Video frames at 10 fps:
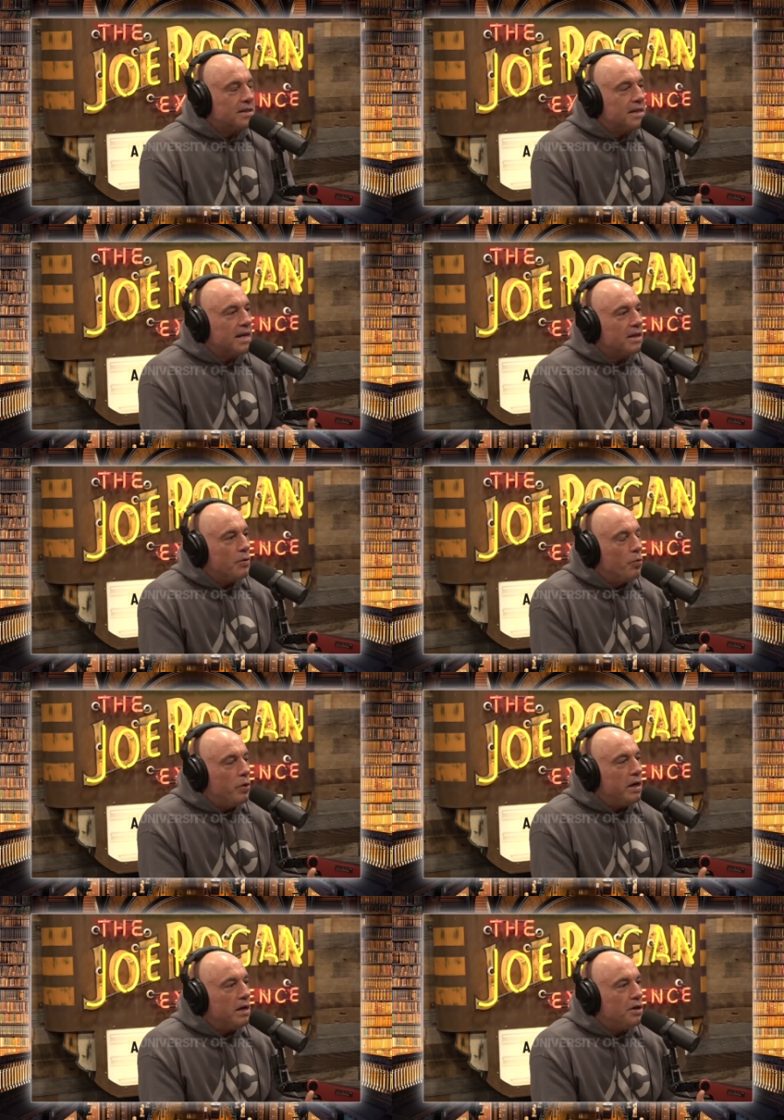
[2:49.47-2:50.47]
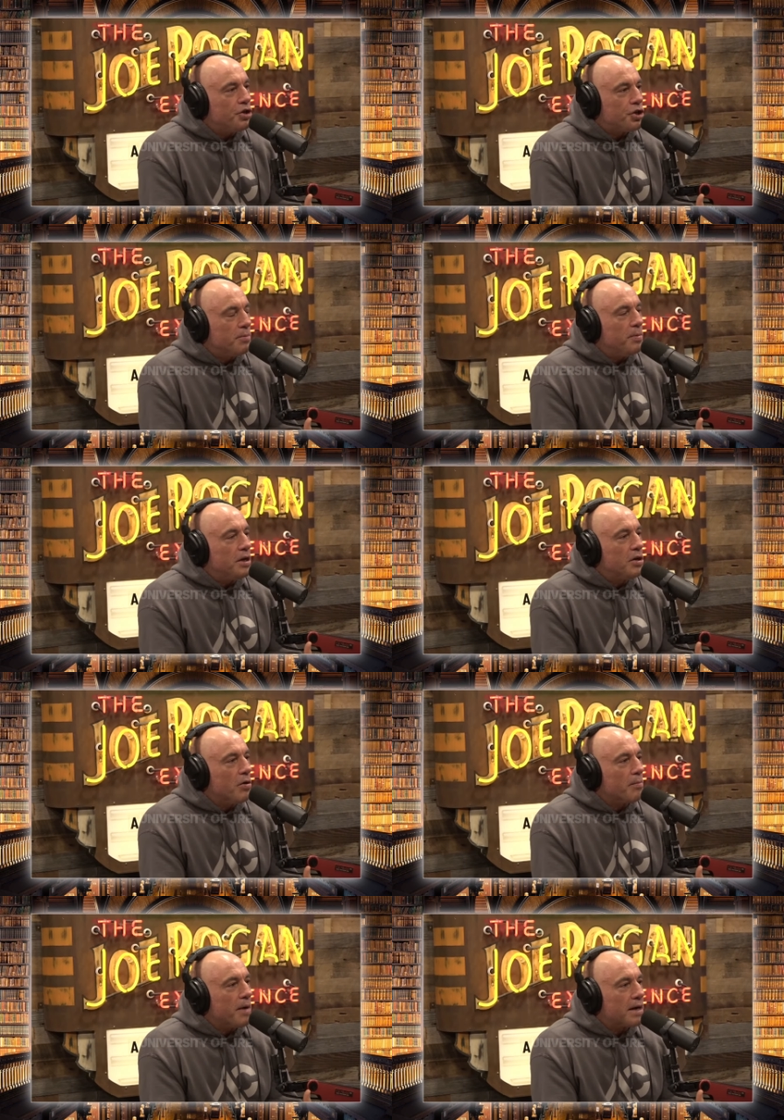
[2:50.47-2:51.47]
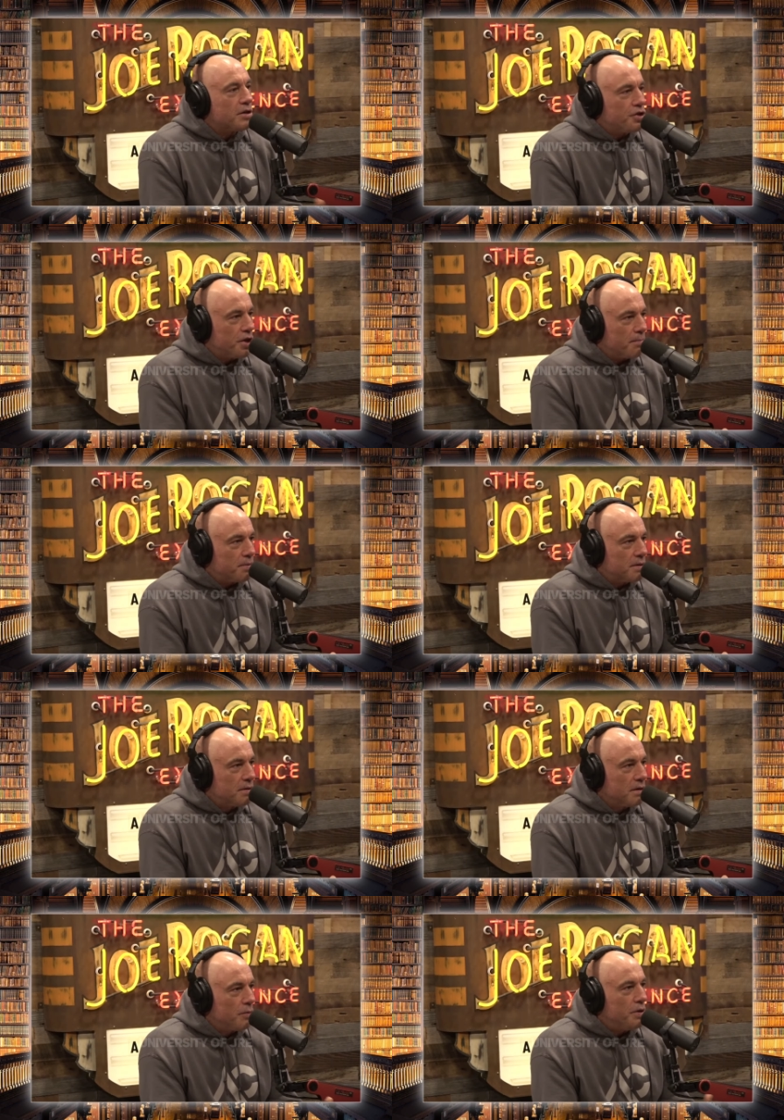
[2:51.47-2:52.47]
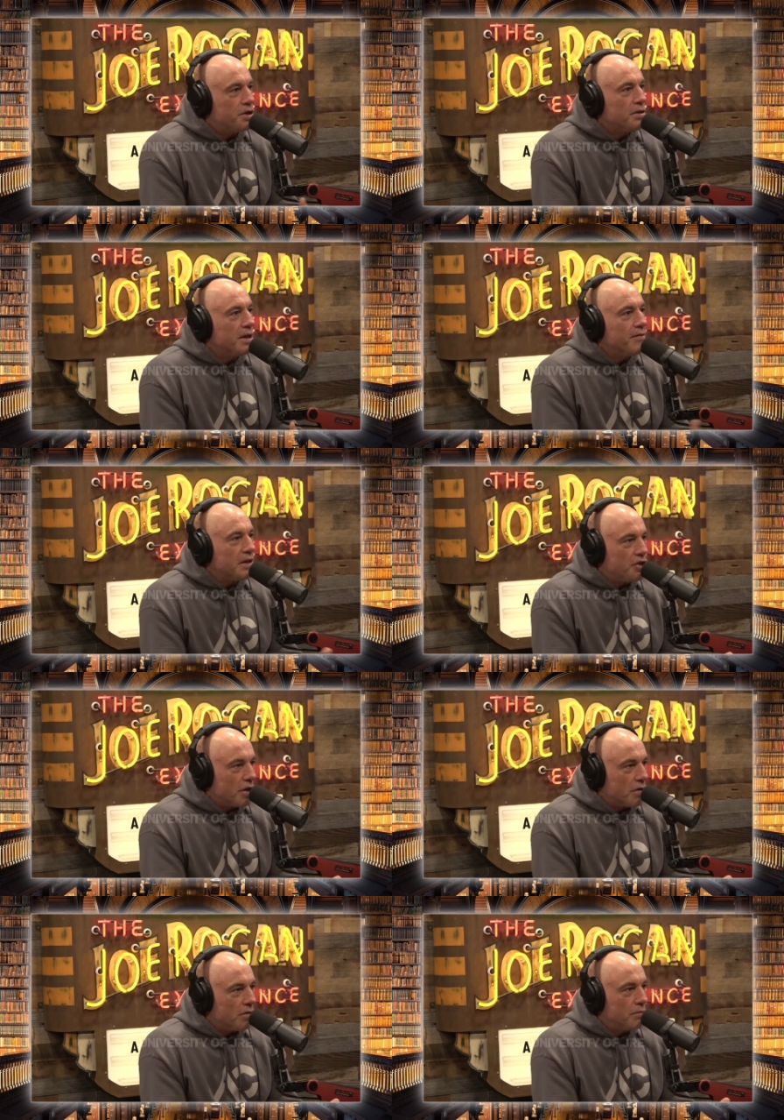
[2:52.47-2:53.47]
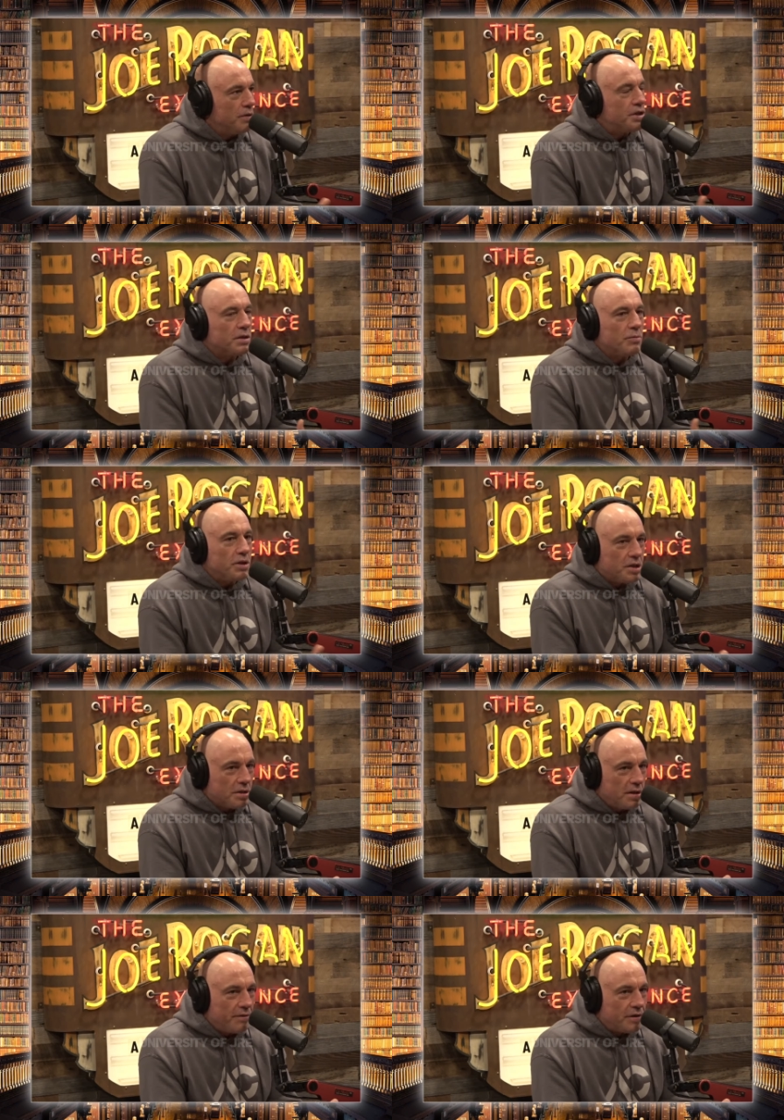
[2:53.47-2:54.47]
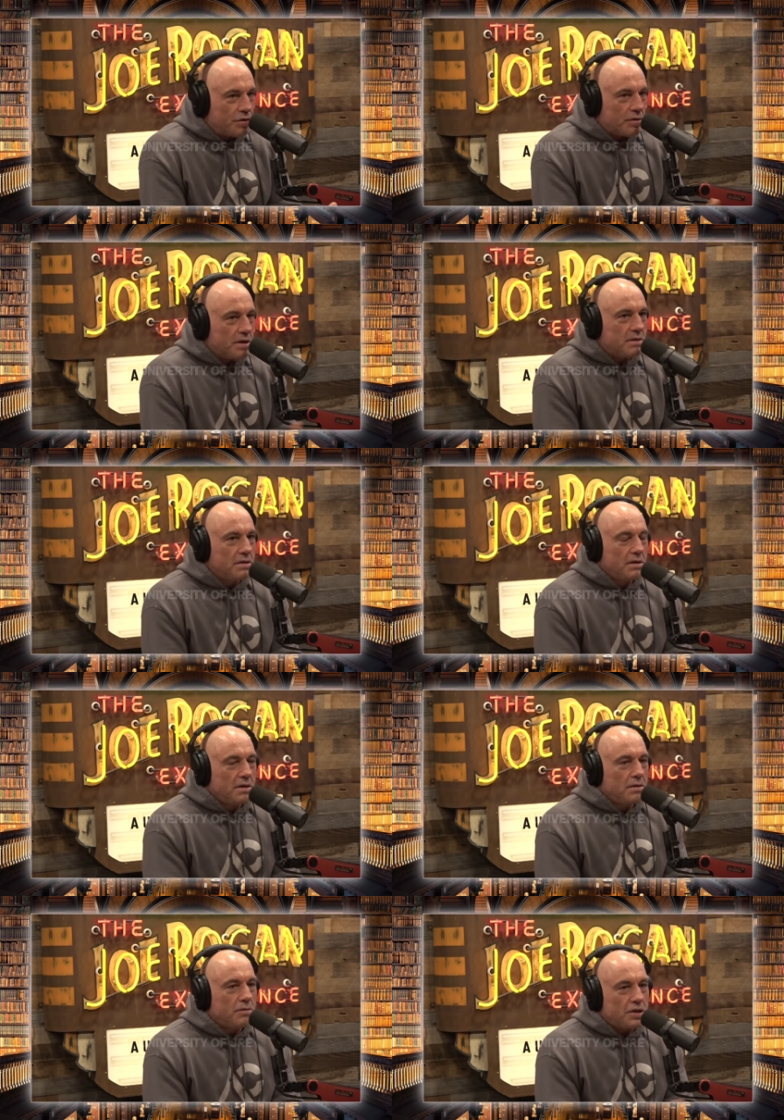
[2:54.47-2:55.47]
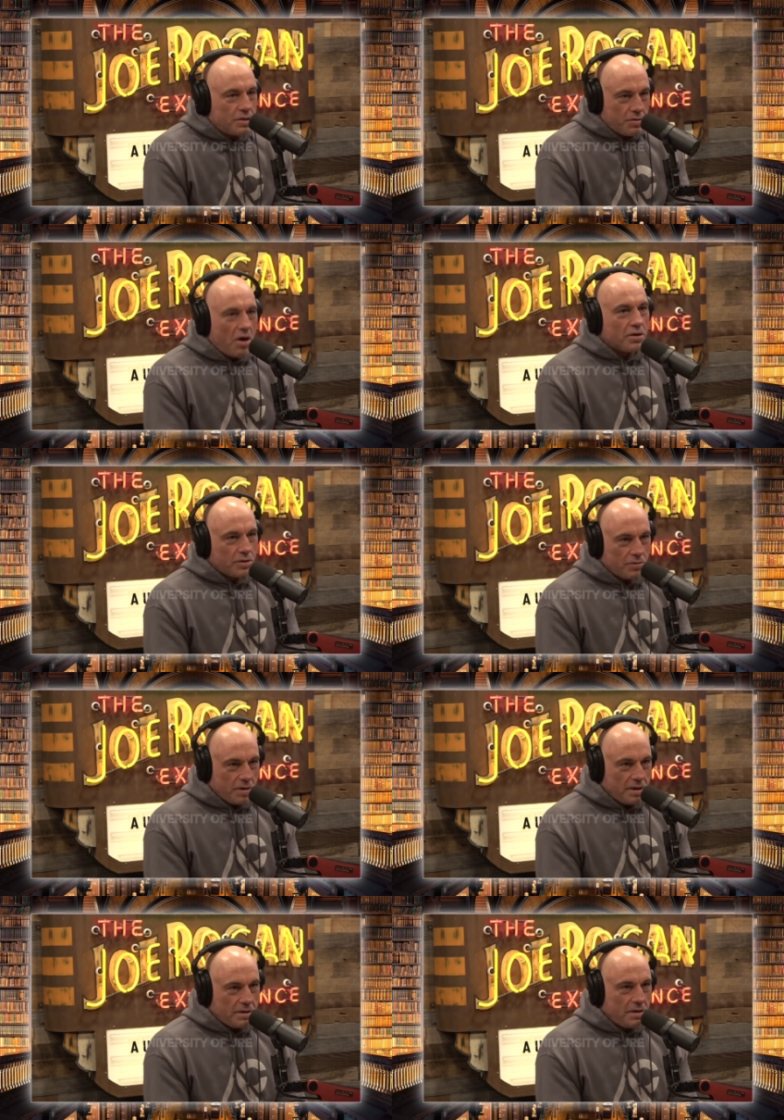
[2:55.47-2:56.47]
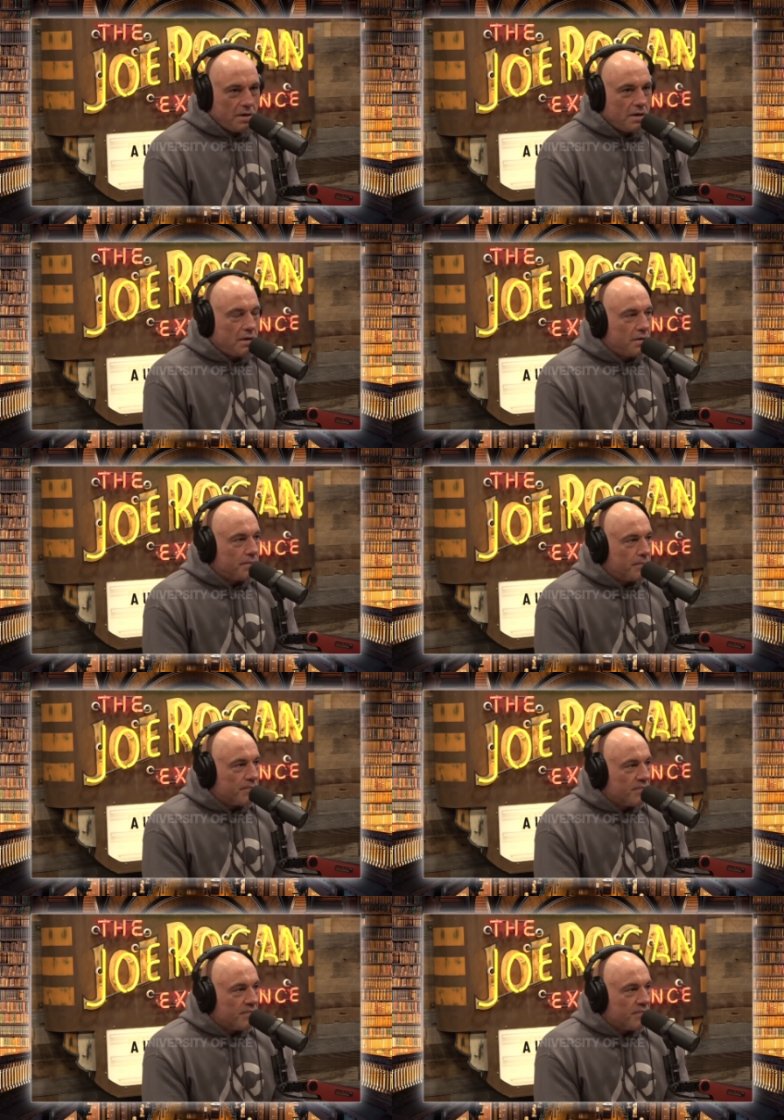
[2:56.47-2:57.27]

saying that we yeah. should be going back to chimps yeah. sure. we should live in the jungle we should we should live in trees which is also crazy what is it erica we are,